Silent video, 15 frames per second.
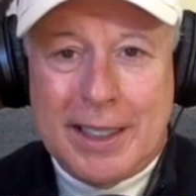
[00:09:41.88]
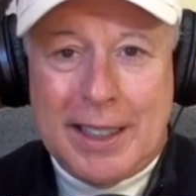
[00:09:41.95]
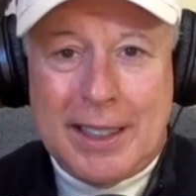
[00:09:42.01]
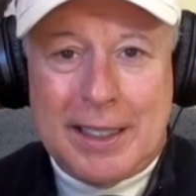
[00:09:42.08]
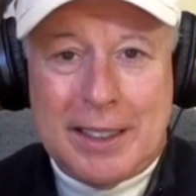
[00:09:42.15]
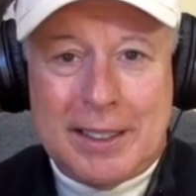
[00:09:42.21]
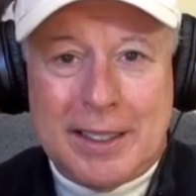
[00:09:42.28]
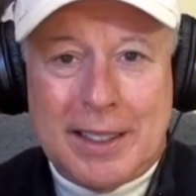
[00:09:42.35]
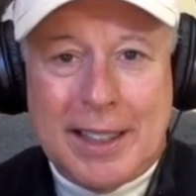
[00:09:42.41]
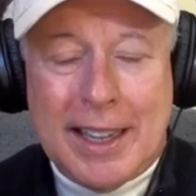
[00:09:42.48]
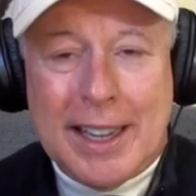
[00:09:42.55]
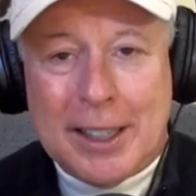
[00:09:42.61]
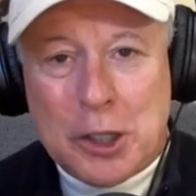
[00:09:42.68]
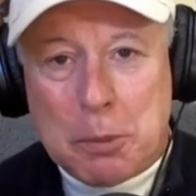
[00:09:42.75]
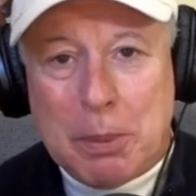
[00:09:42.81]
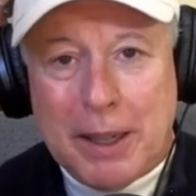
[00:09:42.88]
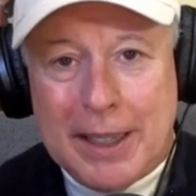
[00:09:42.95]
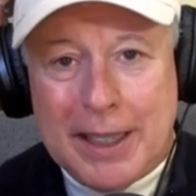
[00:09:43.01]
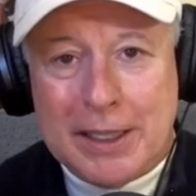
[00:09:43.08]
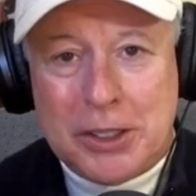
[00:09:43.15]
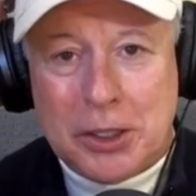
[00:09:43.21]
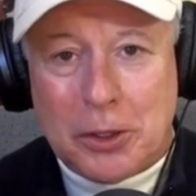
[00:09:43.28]

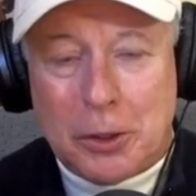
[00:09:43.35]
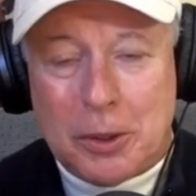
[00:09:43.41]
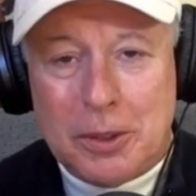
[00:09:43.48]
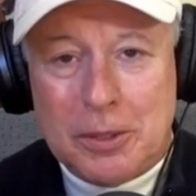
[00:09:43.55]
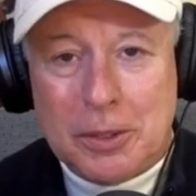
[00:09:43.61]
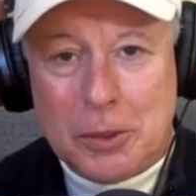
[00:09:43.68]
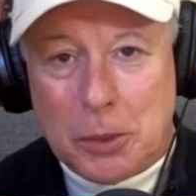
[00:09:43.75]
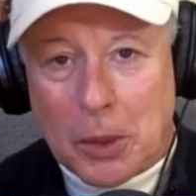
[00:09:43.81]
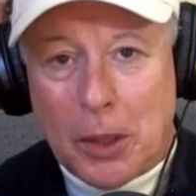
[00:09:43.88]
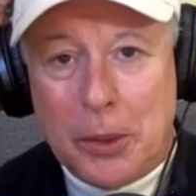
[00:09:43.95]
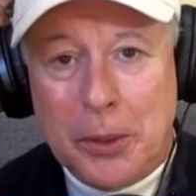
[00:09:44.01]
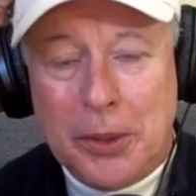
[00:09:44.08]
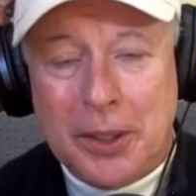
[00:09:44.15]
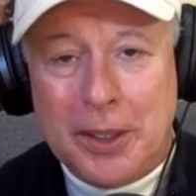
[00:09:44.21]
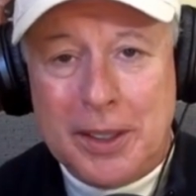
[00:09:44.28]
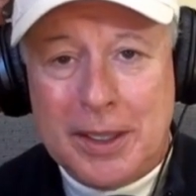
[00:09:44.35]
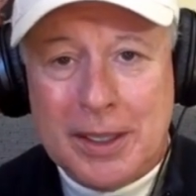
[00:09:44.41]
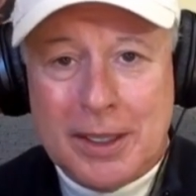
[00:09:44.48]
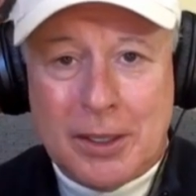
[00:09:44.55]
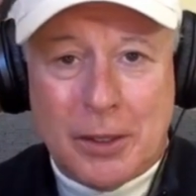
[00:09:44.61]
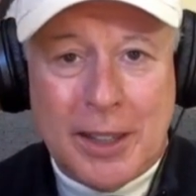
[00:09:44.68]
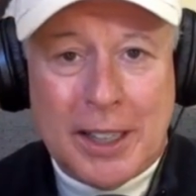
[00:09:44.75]
exponential growth
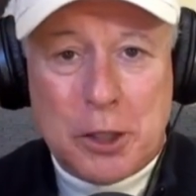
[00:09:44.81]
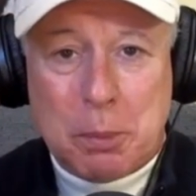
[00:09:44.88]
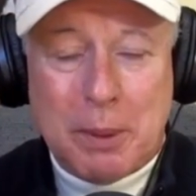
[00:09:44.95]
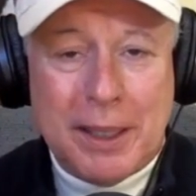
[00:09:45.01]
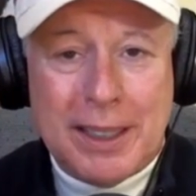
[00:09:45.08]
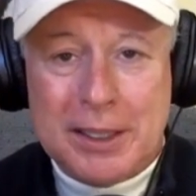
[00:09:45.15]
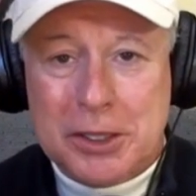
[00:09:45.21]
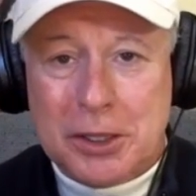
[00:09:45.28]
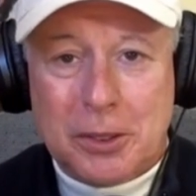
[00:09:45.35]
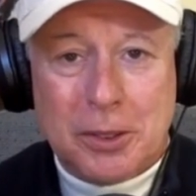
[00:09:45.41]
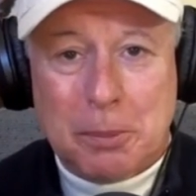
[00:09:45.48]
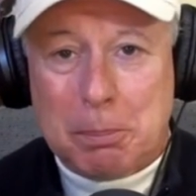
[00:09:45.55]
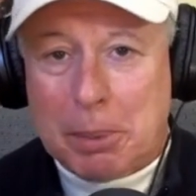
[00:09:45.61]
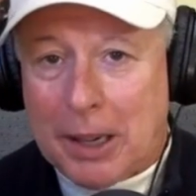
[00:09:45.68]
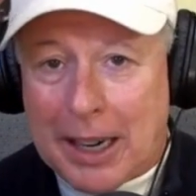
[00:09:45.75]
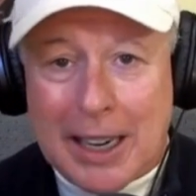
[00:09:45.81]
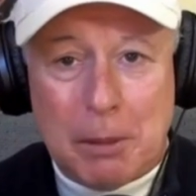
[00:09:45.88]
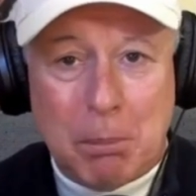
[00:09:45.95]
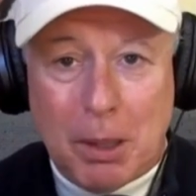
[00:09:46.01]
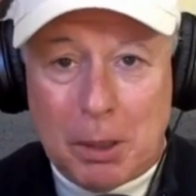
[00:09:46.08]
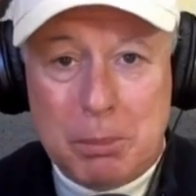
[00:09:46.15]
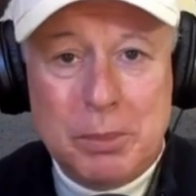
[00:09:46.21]
or exponential
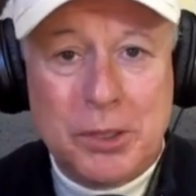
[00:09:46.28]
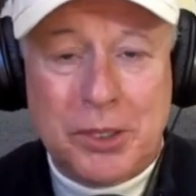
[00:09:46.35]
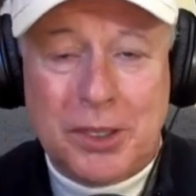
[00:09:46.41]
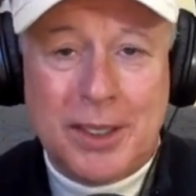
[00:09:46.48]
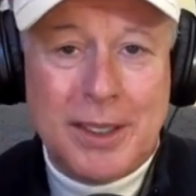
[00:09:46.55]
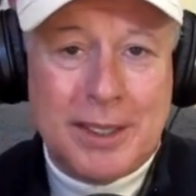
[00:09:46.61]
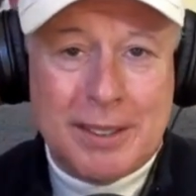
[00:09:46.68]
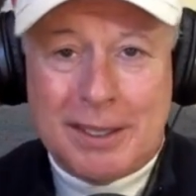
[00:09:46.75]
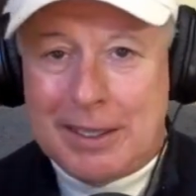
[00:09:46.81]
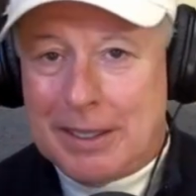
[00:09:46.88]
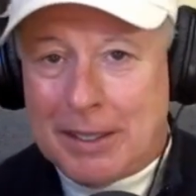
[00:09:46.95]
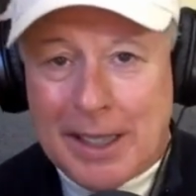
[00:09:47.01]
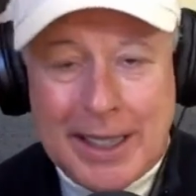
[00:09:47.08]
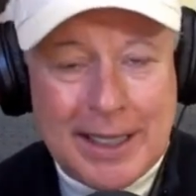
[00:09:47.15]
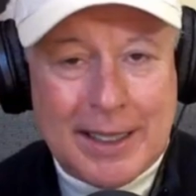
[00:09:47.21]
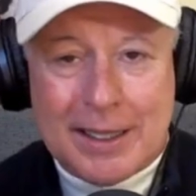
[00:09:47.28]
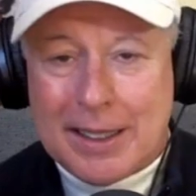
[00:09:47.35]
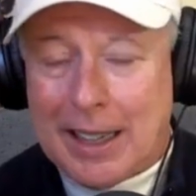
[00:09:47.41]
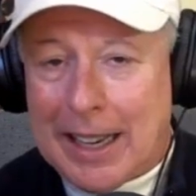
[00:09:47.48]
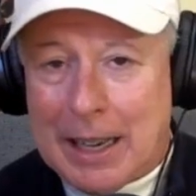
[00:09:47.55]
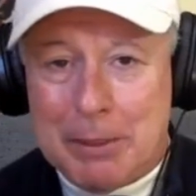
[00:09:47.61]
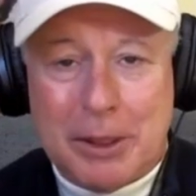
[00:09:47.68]
problems, like
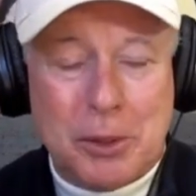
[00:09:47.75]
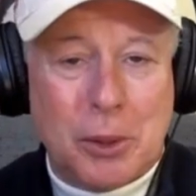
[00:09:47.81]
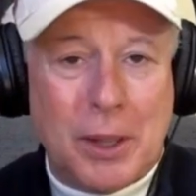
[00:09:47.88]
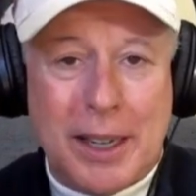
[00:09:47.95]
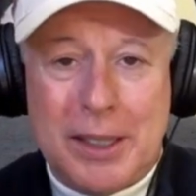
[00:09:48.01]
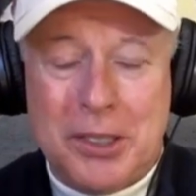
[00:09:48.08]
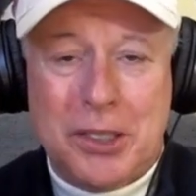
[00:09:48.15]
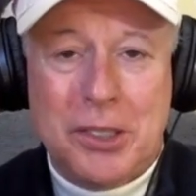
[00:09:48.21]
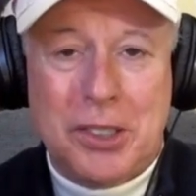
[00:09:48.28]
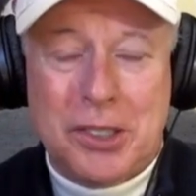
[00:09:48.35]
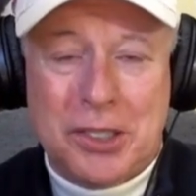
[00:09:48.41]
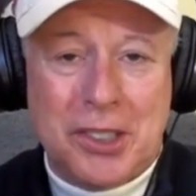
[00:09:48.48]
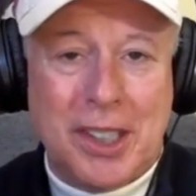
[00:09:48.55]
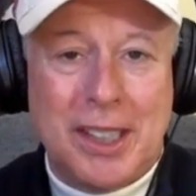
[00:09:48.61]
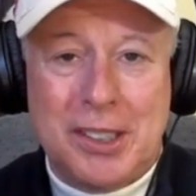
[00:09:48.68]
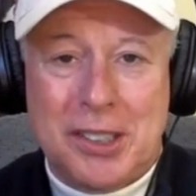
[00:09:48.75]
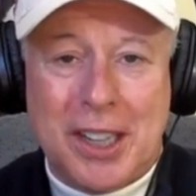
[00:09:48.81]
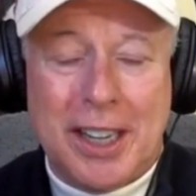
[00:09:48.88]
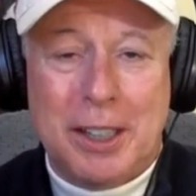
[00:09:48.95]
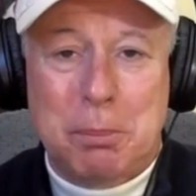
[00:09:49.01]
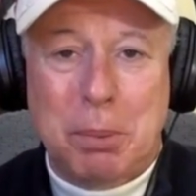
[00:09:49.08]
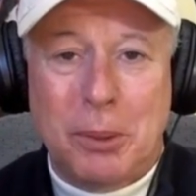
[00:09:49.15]
climate crisis as an
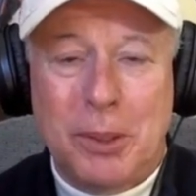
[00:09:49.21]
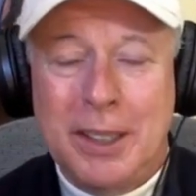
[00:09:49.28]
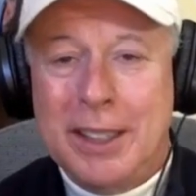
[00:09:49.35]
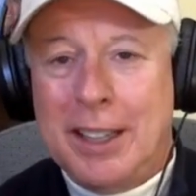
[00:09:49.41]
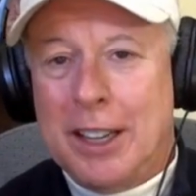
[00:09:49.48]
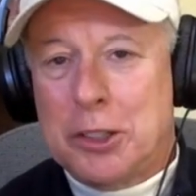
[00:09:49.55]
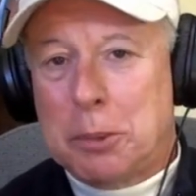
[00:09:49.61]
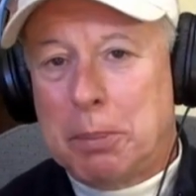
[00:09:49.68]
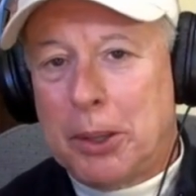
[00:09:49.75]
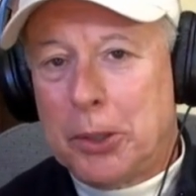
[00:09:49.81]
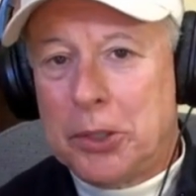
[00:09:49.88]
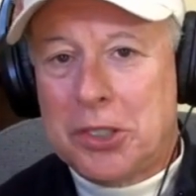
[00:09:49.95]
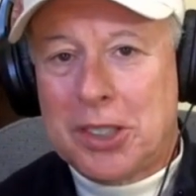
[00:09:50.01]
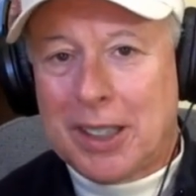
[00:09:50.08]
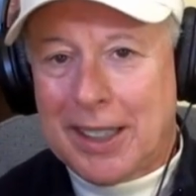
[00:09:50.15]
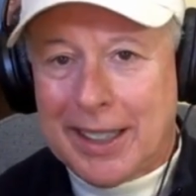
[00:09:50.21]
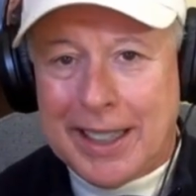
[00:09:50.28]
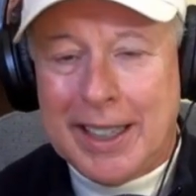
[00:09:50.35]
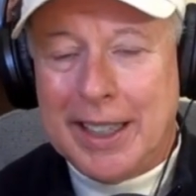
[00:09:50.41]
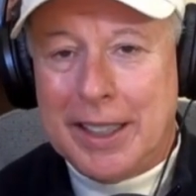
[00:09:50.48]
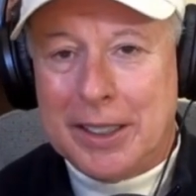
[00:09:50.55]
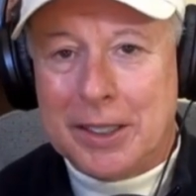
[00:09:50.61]
example, as opposed to
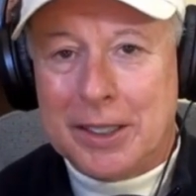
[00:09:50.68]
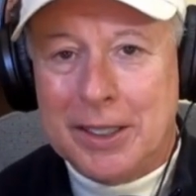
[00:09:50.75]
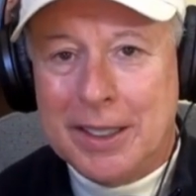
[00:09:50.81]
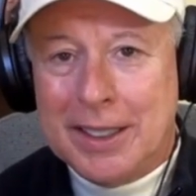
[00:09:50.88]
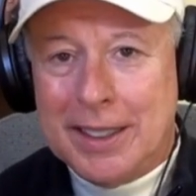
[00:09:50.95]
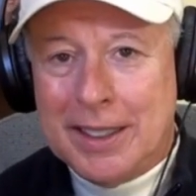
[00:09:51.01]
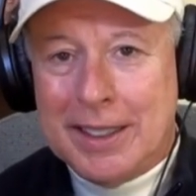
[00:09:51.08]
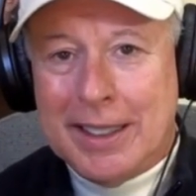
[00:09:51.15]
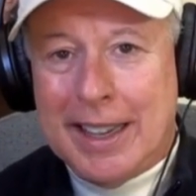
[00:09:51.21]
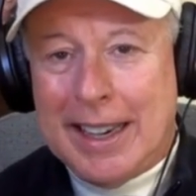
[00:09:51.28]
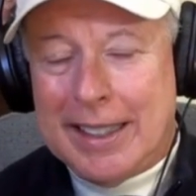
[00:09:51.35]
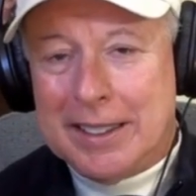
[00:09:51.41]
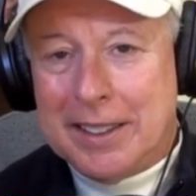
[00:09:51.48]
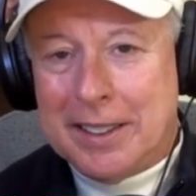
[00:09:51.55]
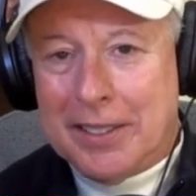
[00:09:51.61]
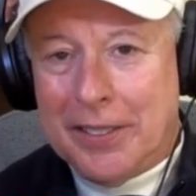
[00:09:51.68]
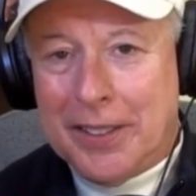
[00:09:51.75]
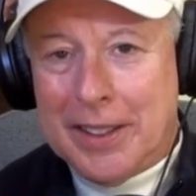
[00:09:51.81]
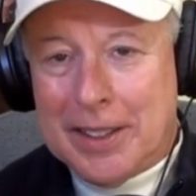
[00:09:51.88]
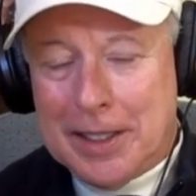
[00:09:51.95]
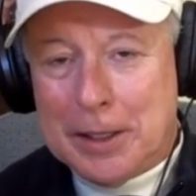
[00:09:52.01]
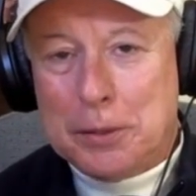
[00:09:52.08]
linear. And
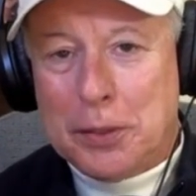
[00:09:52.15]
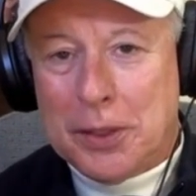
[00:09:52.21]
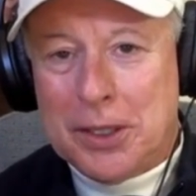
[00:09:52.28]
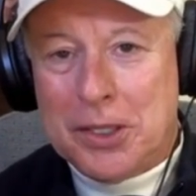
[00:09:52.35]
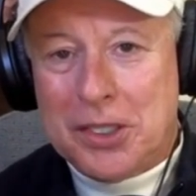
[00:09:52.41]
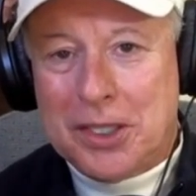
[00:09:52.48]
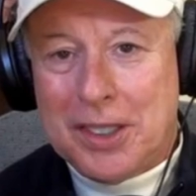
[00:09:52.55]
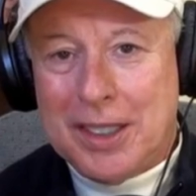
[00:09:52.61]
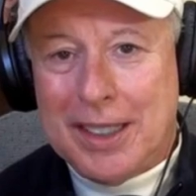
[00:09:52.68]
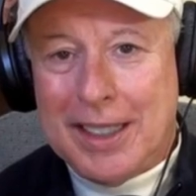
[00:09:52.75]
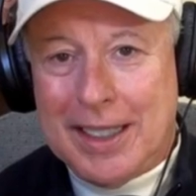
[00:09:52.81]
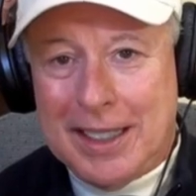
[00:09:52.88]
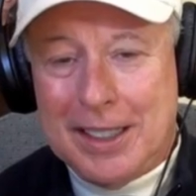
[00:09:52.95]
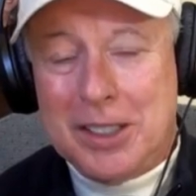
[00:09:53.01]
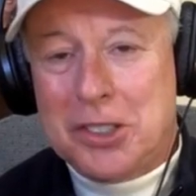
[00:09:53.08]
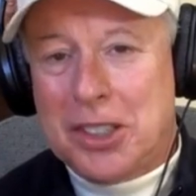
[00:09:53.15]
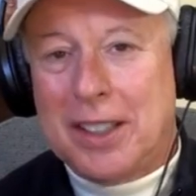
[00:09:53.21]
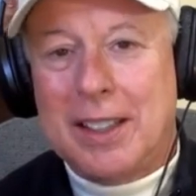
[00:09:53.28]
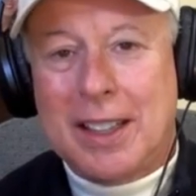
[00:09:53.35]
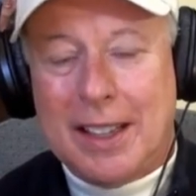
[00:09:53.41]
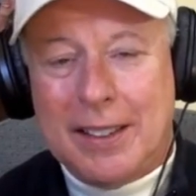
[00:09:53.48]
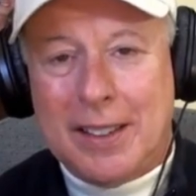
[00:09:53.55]
the difference is,
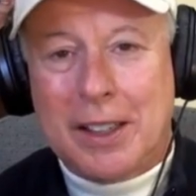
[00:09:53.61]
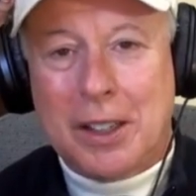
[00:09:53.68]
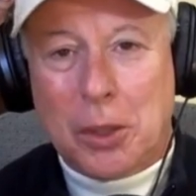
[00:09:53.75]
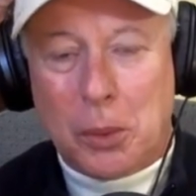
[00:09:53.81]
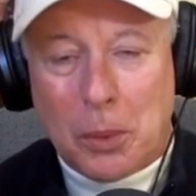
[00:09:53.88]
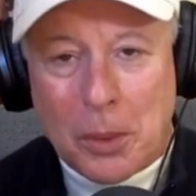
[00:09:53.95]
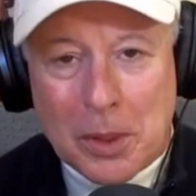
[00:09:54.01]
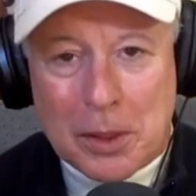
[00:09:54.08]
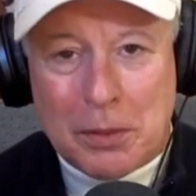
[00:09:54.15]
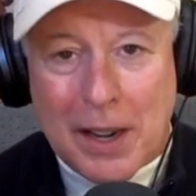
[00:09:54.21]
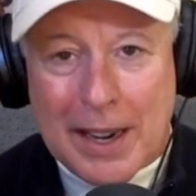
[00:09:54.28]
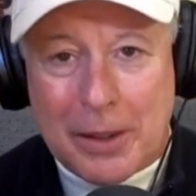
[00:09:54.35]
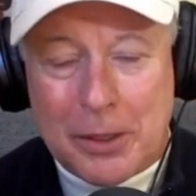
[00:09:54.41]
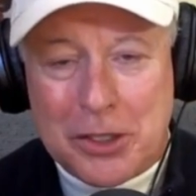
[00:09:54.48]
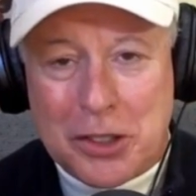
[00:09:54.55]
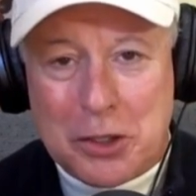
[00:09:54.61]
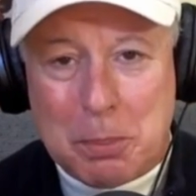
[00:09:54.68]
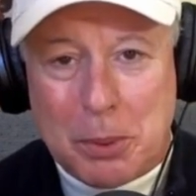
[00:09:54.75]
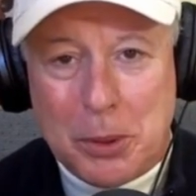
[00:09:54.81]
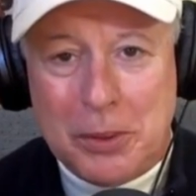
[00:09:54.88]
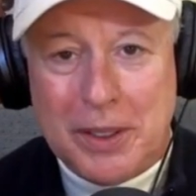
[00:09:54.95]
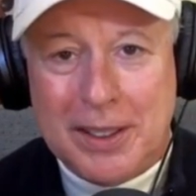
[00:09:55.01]
and the coronavirus is
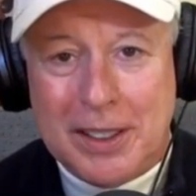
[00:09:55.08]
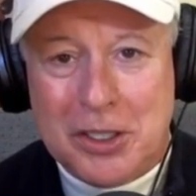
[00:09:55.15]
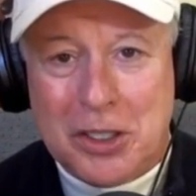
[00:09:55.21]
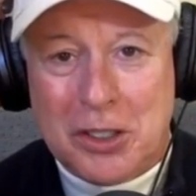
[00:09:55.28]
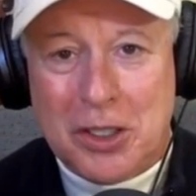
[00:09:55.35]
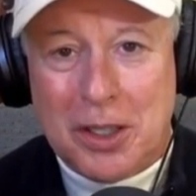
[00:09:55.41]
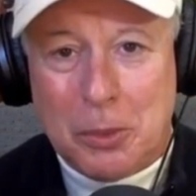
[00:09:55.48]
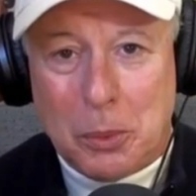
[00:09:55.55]
proving this